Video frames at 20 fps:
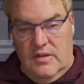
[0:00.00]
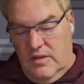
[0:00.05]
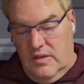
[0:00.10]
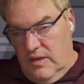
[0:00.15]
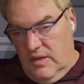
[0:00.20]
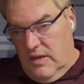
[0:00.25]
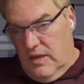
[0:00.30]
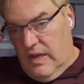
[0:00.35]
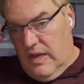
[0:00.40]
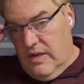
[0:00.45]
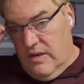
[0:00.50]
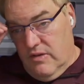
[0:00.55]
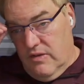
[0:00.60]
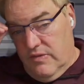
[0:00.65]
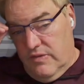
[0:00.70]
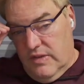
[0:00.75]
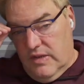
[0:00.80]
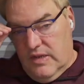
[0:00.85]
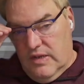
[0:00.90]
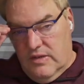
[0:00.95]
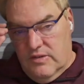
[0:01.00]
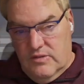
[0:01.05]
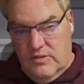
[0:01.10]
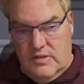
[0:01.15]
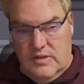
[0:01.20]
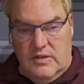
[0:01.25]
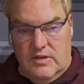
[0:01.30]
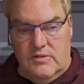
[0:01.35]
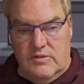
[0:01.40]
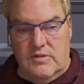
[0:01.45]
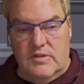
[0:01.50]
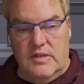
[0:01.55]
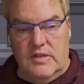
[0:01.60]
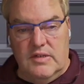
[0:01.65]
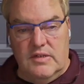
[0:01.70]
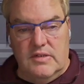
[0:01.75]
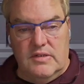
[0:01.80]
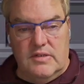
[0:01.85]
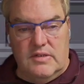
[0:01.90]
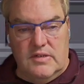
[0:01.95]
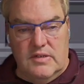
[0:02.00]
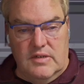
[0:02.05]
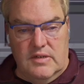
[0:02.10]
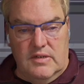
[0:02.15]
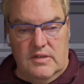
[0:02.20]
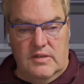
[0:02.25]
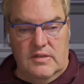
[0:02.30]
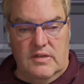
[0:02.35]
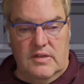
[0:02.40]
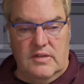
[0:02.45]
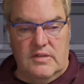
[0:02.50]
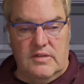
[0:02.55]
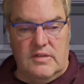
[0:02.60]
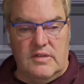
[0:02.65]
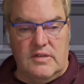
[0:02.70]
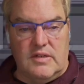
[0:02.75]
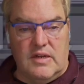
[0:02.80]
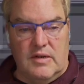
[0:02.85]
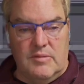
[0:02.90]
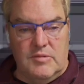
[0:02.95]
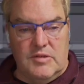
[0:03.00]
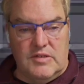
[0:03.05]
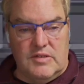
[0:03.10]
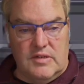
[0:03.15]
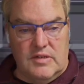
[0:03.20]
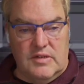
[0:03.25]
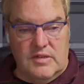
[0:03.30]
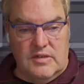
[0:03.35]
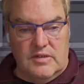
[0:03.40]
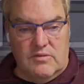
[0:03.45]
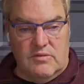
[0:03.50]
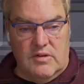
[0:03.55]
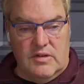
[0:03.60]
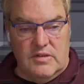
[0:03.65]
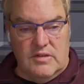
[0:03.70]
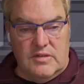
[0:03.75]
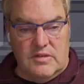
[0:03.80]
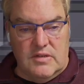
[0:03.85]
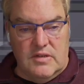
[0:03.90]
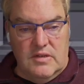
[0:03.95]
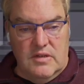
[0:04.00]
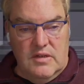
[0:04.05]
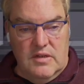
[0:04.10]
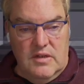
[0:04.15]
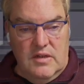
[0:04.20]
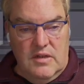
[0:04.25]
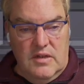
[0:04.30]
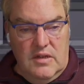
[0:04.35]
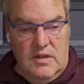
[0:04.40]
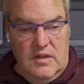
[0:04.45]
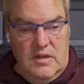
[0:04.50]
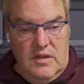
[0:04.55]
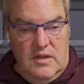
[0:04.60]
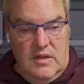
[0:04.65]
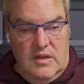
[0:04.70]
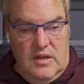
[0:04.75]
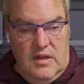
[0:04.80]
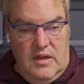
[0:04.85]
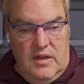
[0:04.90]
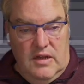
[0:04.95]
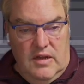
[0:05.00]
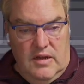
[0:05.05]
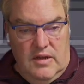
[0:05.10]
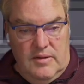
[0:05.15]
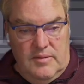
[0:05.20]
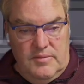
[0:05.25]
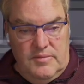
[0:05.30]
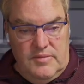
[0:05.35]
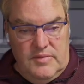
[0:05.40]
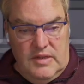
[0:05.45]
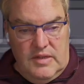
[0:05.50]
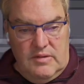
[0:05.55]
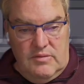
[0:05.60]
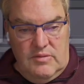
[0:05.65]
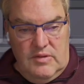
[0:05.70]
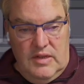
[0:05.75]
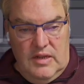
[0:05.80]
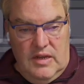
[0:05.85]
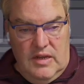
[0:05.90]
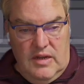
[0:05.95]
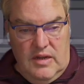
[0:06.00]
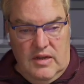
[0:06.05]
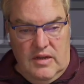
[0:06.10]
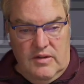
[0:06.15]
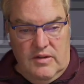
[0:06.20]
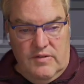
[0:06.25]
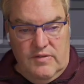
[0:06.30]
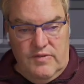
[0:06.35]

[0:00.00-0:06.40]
end of the countdown and the time it runs. Then we have